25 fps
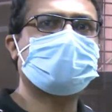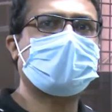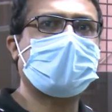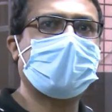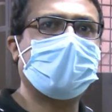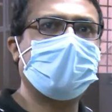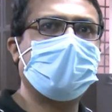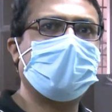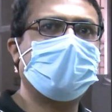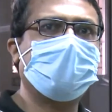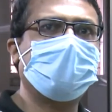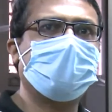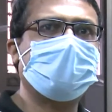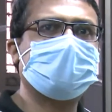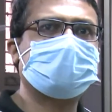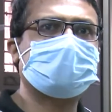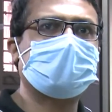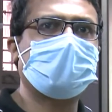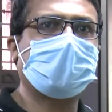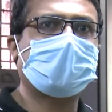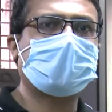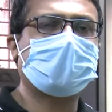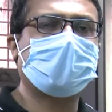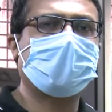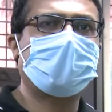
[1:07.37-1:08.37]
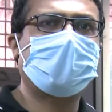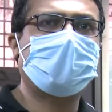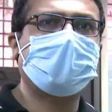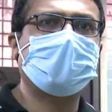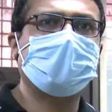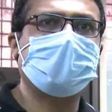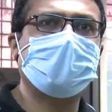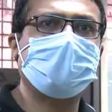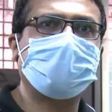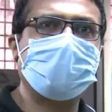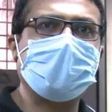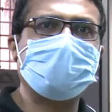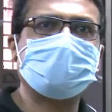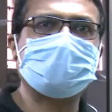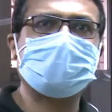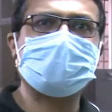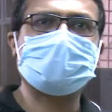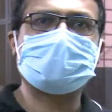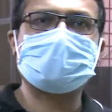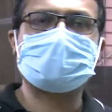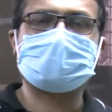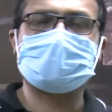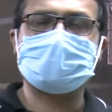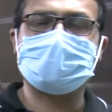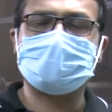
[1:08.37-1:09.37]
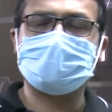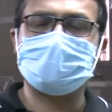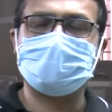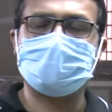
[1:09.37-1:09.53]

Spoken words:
problem which lot of patients